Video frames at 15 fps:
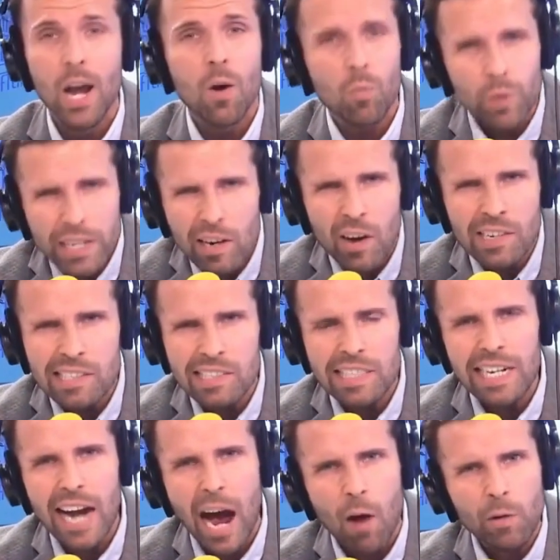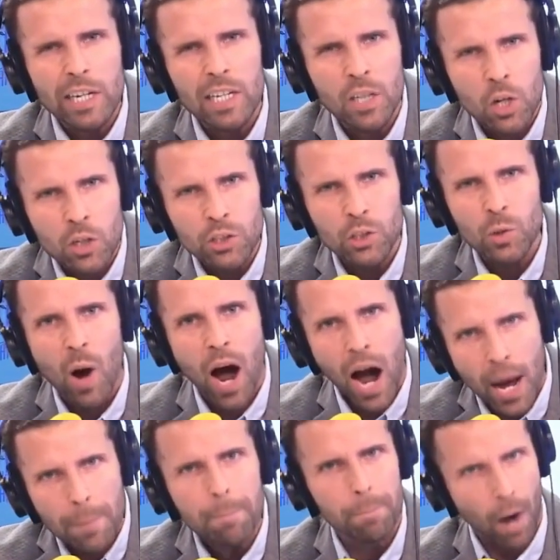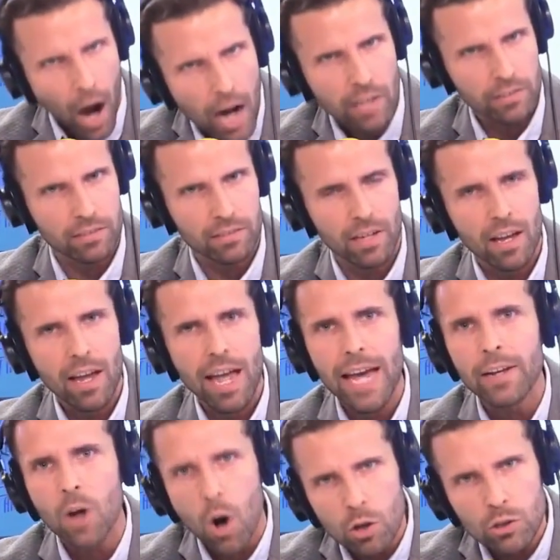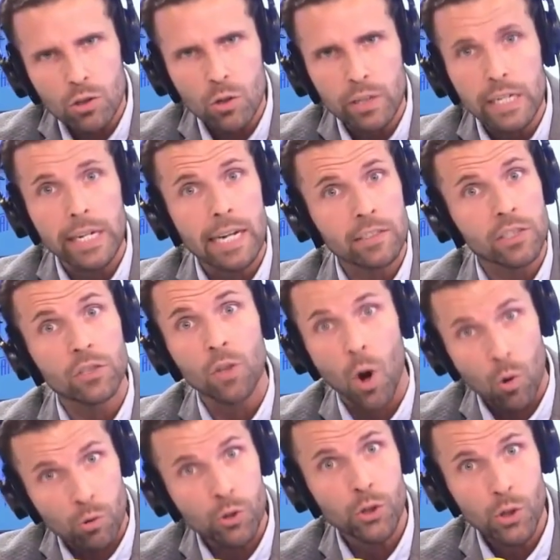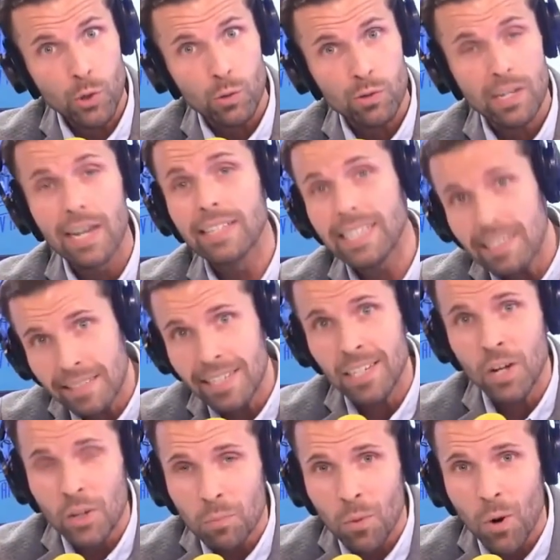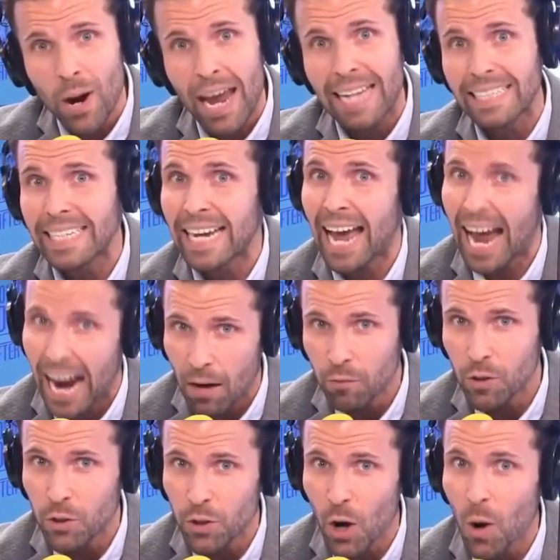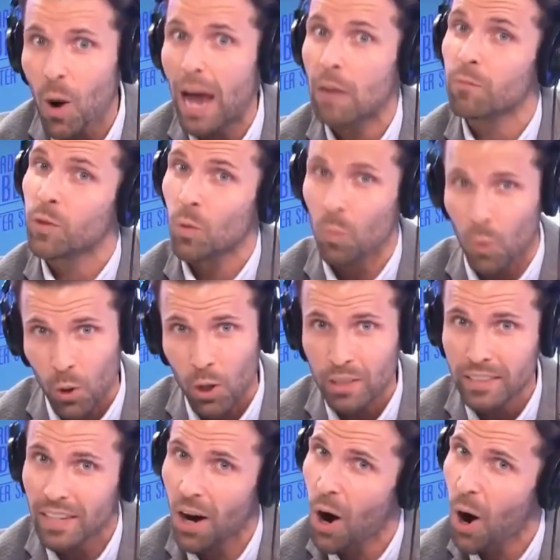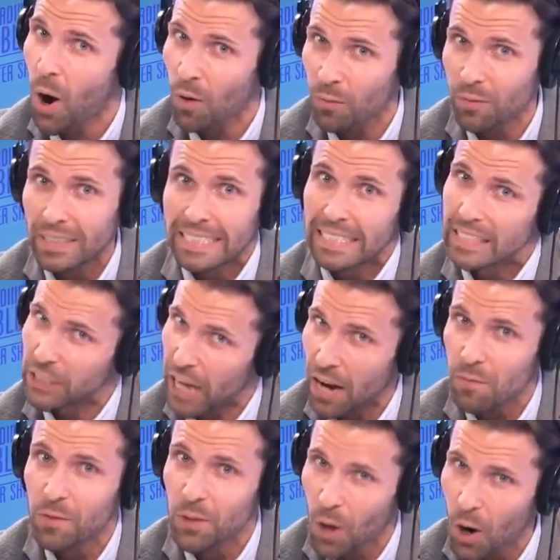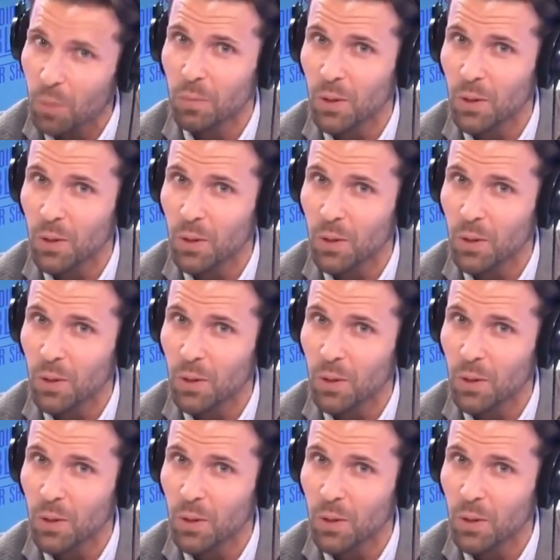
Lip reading: We're gonna see how he learns to unbox and also he gets his own shoes. This and a lot more at the after show of The World of Jeff Goldblum.